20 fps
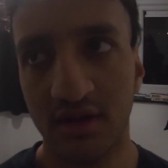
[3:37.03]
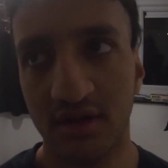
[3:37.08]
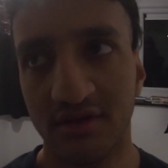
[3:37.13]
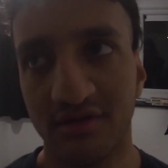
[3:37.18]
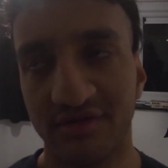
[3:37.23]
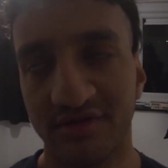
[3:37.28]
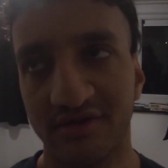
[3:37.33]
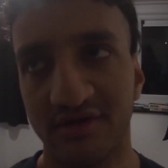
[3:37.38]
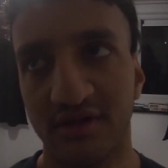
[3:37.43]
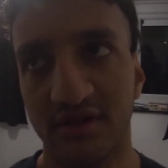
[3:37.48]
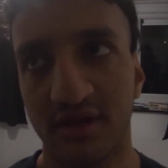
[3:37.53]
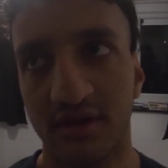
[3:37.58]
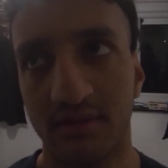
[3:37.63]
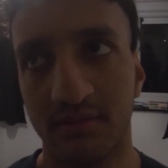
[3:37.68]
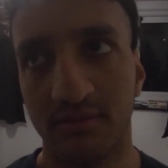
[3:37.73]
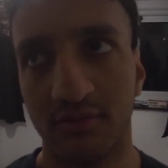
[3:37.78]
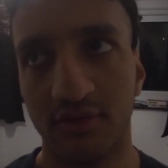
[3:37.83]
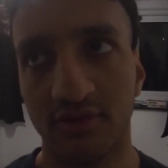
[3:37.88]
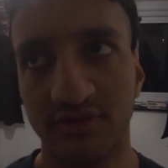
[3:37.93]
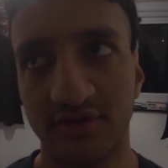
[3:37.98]
It's got like
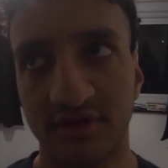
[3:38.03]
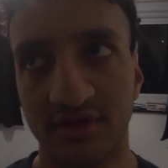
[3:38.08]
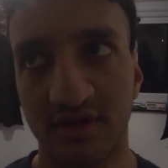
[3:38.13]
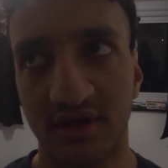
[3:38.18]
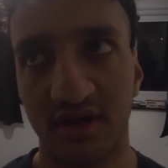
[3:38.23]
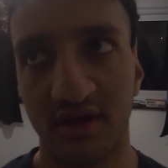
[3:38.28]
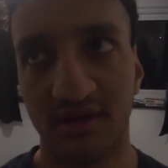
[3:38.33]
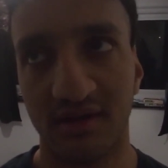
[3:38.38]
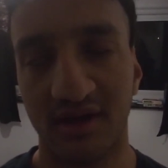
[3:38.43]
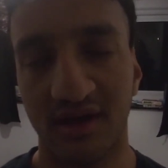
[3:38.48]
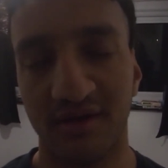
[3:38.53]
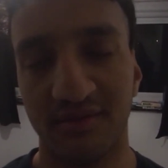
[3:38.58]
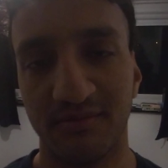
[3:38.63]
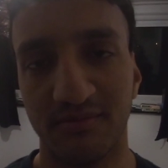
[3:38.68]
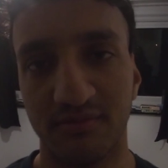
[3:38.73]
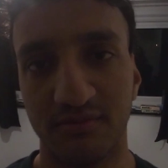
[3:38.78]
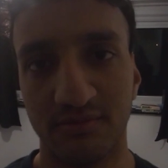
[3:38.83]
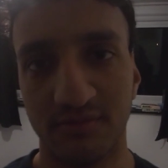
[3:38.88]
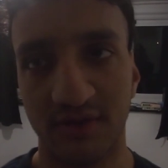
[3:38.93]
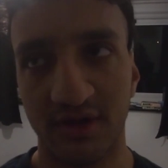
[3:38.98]

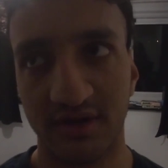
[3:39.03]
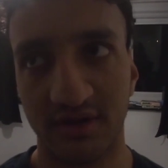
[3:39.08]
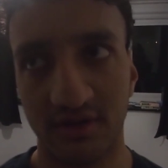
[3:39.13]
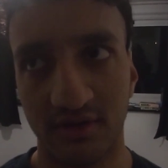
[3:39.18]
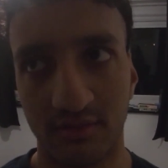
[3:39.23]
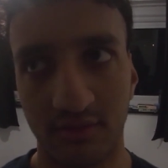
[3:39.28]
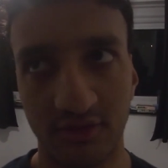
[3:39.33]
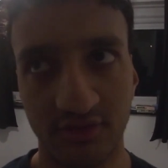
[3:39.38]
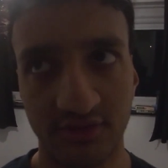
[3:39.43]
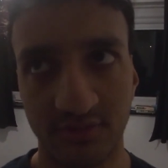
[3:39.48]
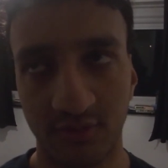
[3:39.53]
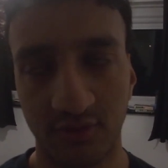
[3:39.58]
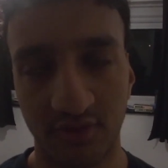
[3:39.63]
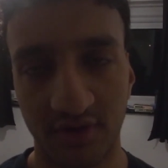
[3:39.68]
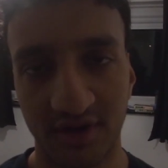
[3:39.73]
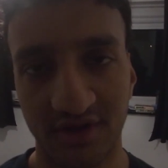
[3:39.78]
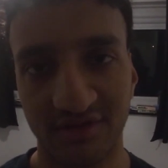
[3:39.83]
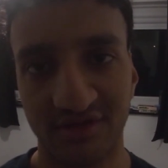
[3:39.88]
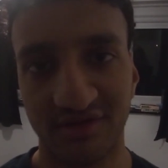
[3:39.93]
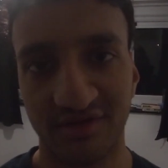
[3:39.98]
multiple
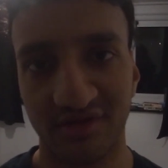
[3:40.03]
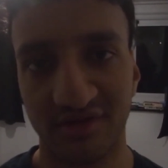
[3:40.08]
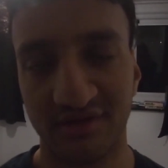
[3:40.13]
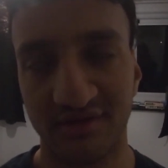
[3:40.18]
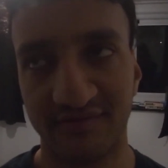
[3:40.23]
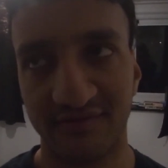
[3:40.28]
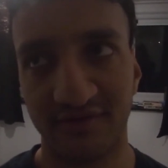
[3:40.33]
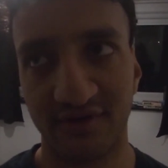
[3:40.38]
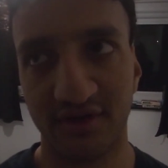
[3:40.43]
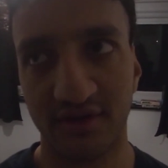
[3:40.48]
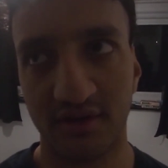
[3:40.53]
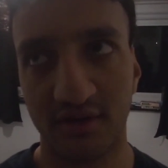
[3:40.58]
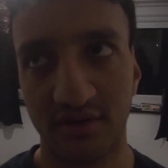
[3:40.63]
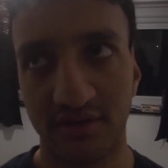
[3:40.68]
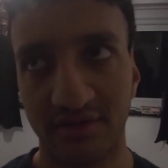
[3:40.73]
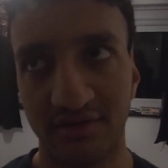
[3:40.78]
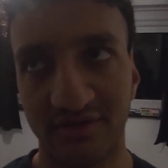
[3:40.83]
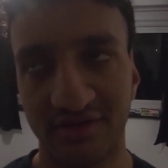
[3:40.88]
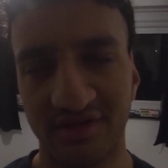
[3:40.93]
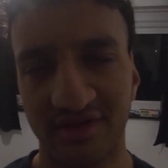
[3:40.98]
heads and stuff, right? I
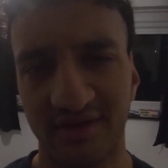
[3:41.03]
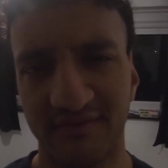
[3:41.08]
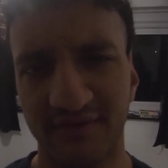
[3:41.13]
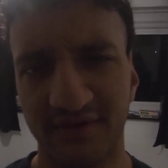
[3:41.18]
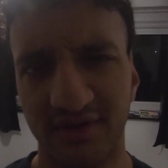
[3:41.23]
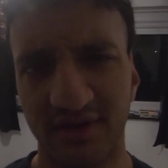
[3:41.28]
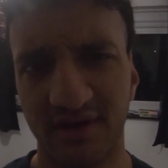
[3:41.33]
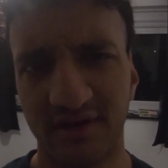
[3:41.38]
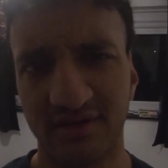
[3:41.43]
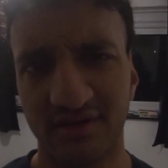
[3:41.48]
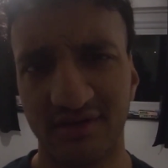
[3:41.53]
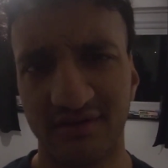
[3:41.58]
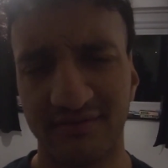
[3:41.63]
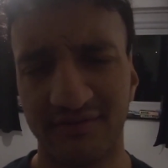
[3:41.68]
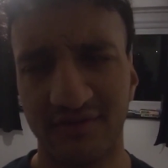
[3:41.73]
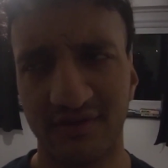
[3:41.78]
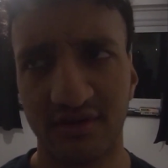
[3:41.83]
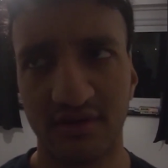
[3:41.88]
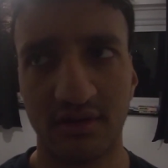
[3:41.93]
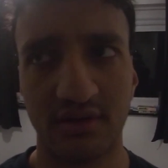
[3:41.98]
don't know, 7 heads, I
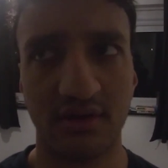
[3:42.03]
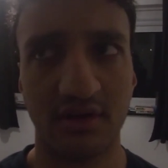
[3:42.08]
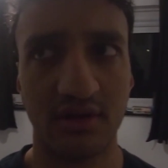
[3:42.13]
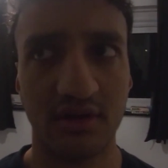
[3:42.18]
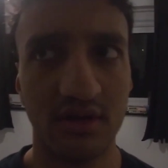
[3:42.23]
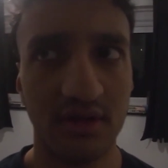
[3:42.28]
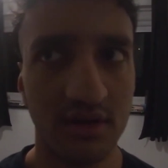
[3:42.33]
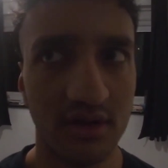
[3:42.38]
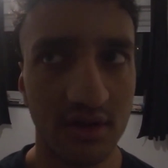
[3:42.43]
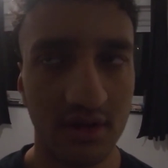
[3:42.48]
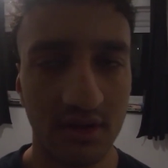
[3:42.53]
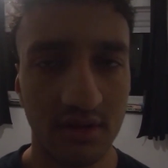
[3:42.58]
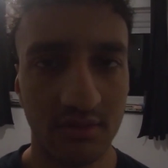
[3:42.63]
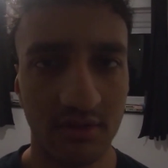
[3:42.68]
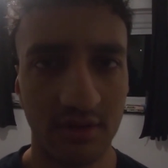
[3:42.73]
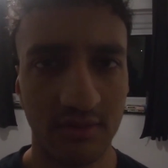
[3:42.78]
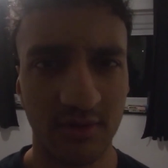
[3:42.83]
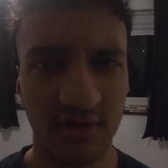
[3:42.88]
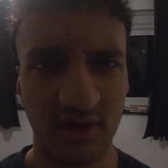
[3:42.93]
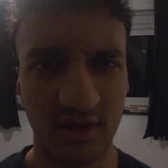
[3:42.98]
think.
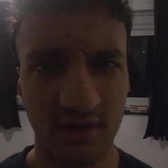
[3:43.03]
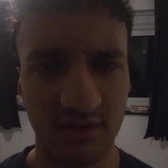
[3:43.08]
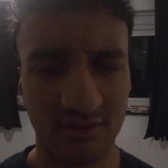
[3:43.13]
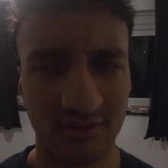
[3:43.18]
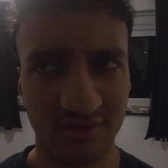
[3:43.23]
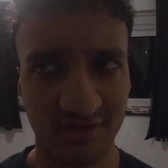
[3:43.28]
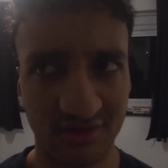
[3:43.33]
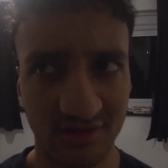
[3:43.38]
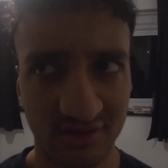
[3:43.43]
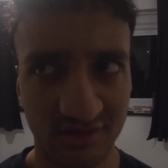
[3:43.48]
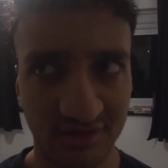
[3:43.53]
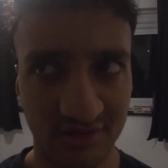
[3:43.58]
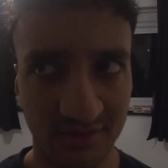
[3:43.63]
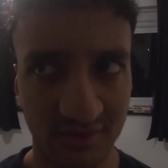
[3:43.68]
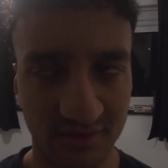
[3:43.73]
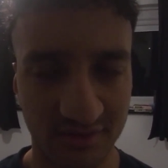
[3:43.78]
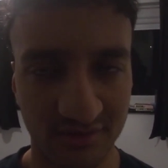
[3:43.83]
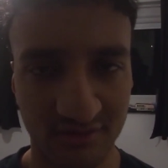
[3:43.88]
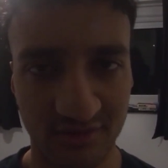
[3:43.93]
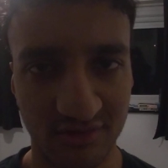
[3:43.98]
Maybe 8 or 6. I'm
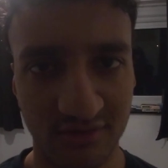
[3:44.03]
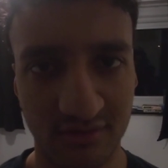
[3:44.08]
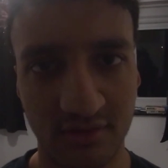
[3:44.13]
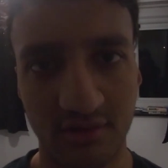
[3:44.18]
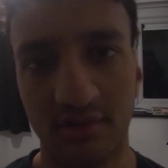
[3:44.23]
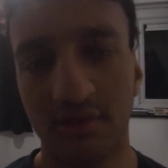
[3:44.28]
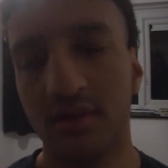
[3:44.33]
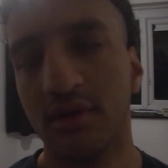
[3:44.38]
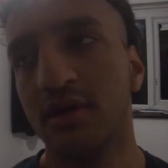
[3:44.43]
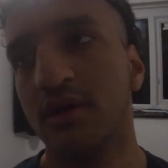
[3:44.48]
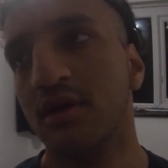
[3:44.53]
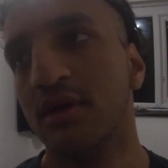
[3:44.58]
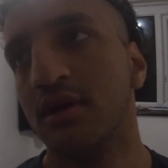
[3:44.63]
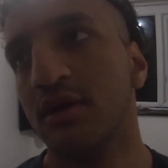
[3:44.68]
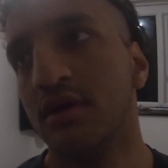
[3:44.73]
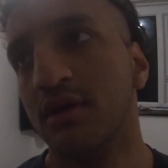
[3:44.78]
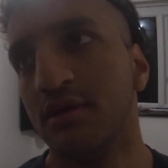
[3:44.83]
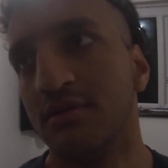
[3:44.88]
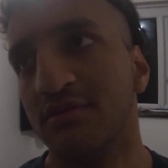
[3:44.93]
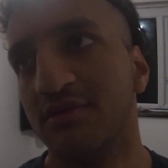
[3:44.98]
not too sure.
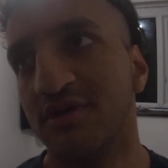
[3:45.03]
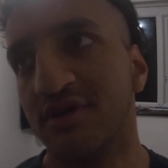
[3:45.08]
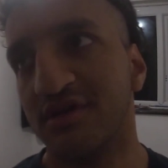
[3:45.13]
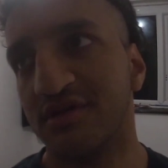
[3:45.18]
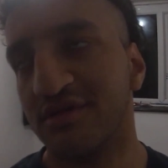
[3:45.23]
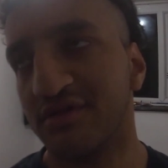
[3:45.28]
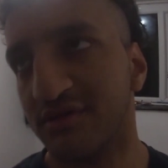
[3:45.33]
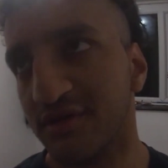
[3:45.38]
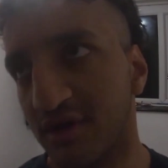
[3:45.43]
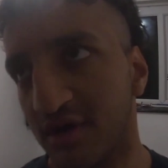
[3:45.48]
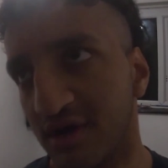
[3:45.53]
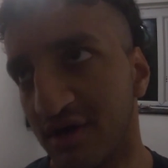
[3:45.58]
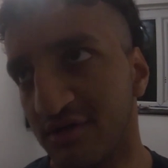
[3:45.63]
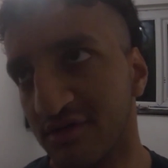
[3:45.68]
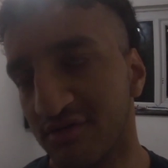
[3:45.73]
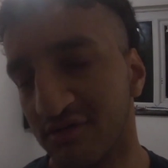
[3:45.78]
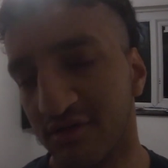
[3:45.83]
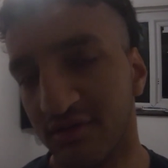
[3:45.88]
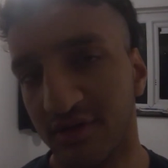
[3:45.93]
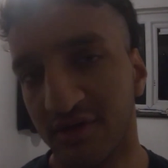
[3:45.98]
But yeah, so the
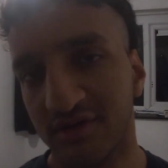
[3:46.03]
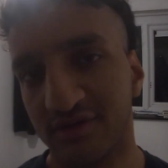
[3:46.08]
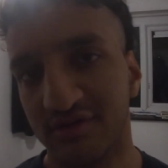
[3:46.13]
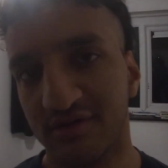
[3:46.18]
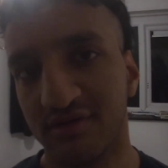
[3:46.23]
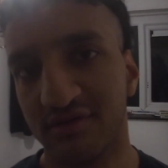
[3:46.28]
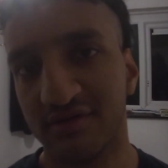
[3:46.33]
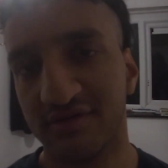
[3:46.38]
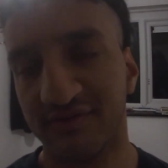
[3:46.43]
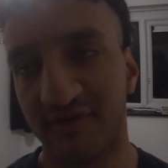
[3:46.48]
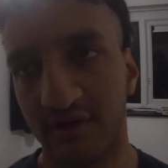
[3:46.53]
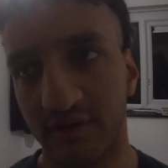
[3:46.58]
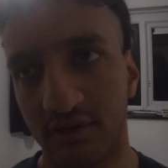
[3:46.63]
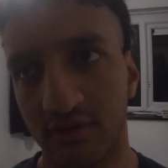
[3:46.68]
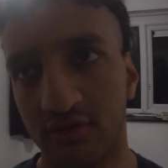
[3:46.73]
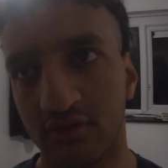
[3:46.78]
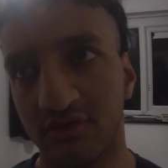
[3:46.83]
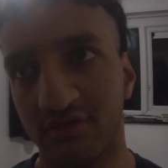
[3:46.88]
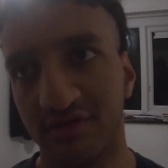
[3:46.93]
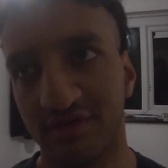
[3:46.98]
Hydra, right? It looks very
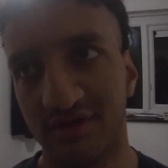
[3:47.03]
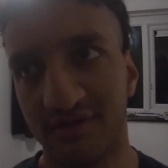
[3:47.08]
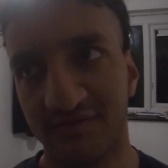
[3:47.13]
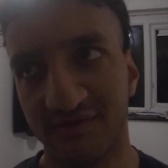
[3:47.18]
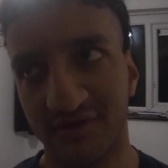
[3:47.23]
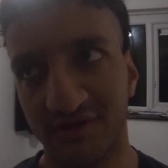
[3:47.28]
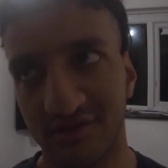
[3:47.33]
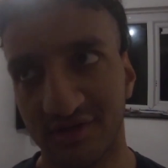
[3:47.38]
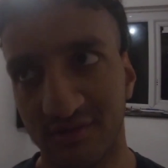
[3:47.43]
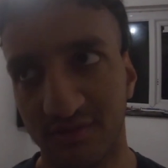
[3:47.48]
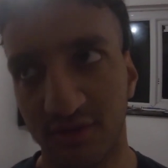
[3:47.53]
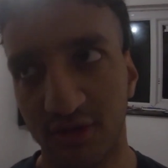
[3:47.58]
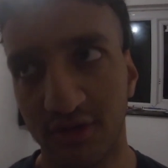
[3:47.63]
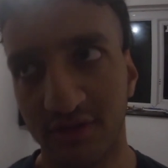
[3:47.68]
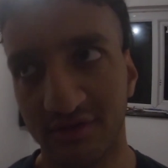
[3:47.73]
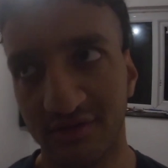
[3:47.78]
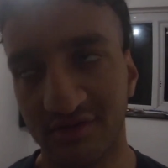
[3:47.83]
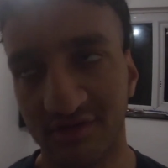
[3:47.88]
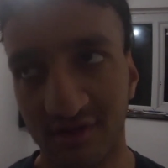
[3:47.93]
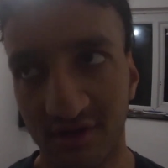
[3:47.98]
cool and stuff, and its
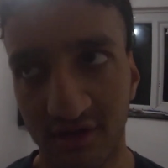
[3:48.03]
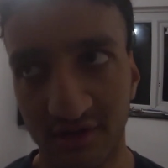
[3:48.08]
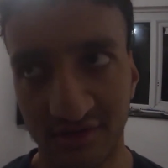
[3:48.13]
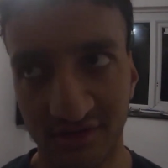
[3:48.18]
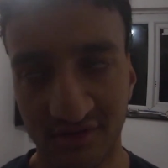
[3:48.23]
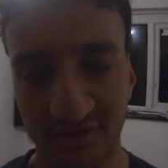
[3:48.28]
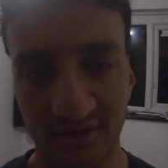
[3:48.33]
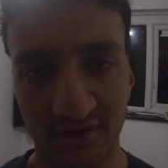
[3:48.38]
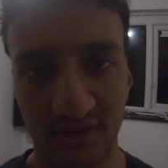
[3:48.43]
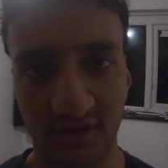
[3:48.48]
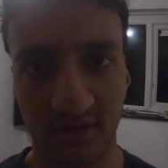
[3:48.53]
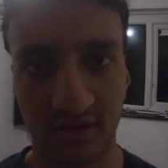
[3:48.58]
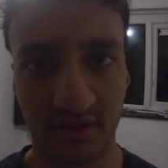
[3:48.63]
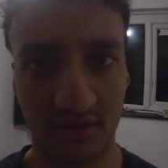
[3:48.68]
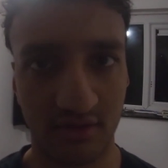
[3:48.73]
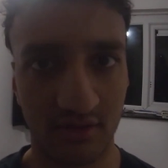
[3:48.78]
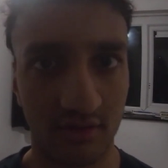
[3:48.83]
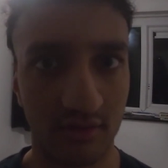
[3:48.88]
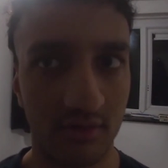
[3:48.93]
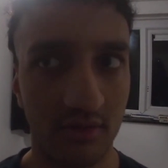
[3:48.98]
abilities are, it's got like
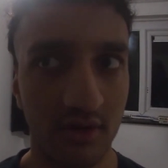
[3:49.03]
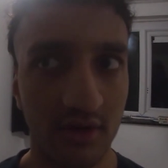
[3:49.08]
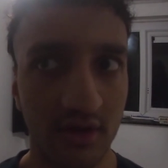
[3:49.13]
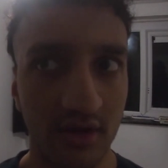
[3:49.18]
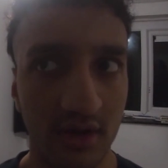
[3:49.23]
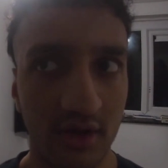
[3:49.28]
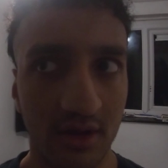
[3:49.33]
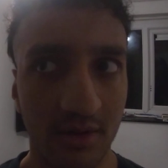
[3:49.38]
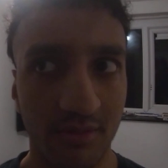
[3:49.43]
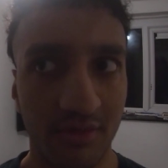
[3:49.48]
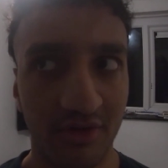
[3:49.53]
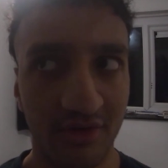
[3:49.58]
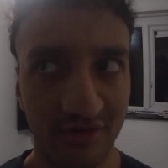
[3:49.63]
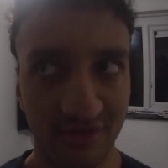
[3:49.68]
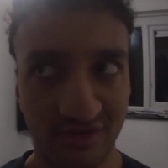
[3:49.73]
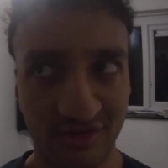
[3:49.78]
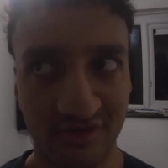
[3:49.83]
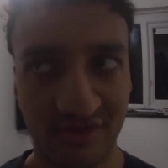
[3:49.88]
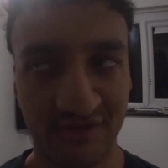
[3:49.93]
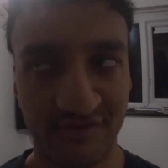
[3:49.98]

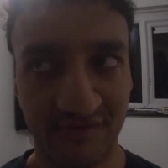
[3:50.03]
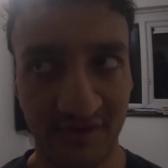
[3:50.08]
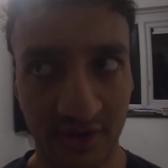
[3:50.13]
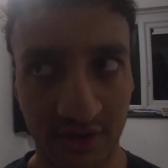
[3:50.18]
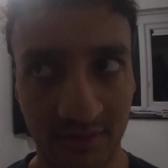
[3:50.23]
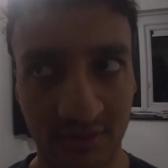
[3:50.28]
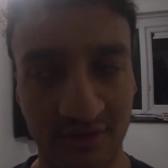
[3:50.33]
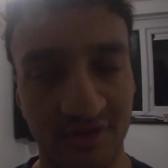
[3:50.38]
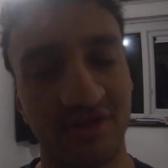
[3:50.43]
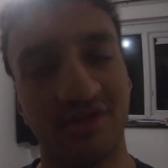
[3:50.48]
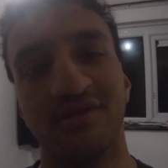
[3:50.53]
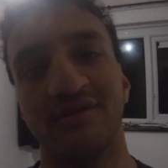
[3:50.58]
poisonous venom and